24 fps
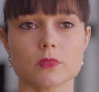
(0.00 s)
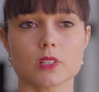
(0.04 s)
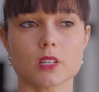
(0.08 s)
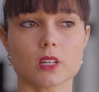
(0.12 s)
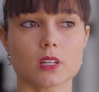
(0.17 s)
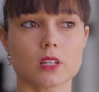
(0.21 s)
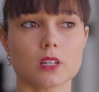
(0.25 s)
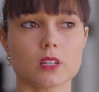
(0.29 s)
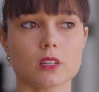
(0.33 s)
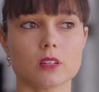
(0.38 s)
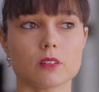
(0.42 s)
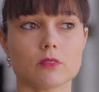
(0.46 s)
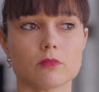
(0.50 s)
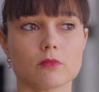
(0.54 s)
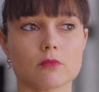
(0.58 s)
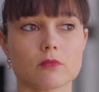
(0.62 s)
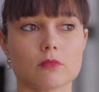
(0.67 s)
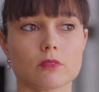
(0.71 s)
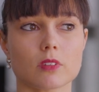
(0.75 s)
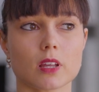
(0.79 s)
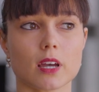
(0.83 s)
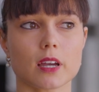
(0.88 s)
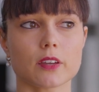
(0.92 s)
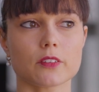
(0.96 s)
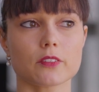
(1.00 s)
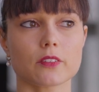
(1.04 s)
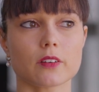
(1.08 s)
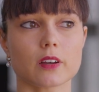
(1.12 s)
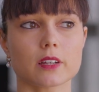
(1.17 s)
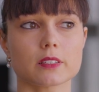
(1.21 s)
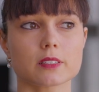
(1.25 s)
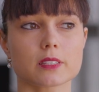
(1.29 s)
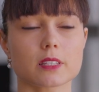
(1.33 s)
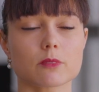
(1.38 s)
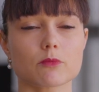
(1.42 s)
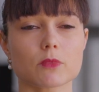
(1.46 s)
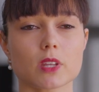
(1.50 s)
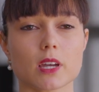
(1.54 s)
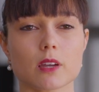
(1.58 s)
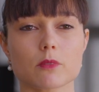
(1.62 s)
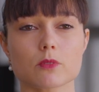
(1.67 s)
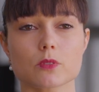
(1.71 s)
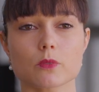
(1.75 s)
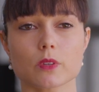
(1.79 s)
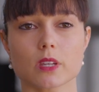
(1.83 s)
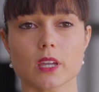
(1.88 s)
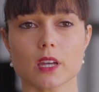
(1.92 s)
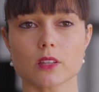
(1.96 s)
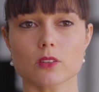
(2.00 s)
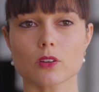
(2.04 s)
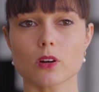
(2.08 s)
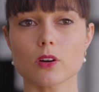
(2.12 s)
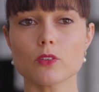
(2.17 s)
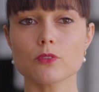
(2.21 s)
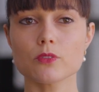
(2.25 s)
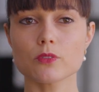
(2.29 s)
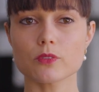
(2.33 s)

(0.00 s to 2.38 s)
I find sometimes we get